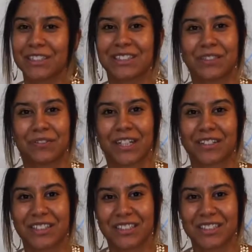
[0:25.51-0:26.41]
so if you guys are
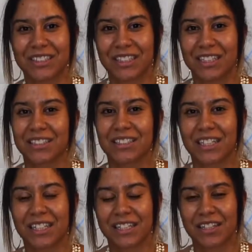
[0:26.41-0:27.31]
interested, let's just
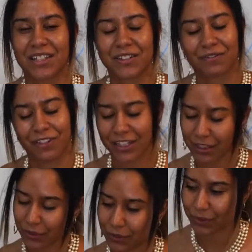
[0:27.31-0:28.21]
get into this video.